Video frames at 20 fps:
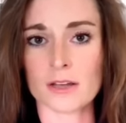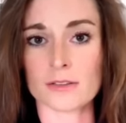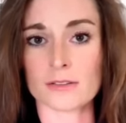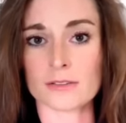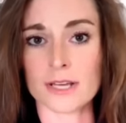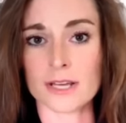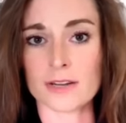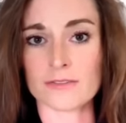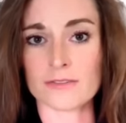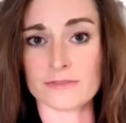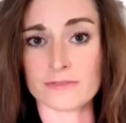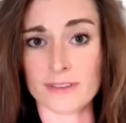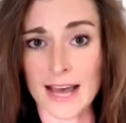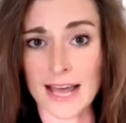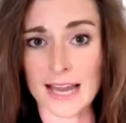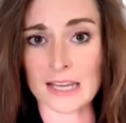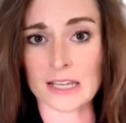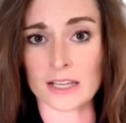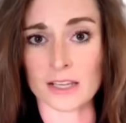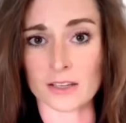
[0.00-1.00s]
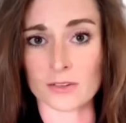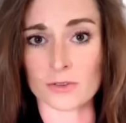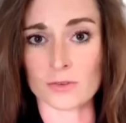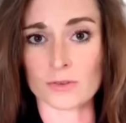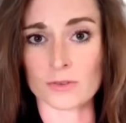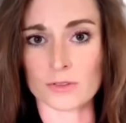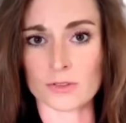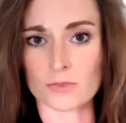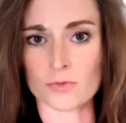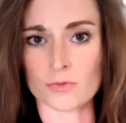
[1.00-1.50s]
that
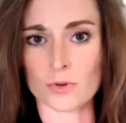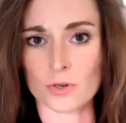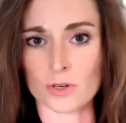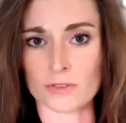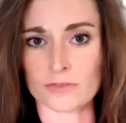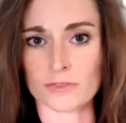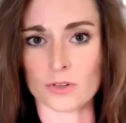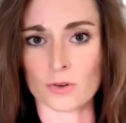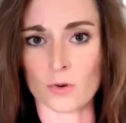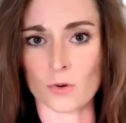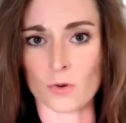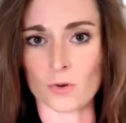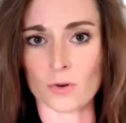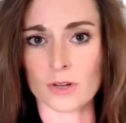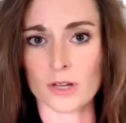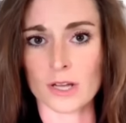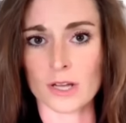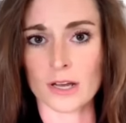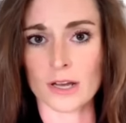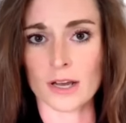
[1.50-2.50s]
value the rule of law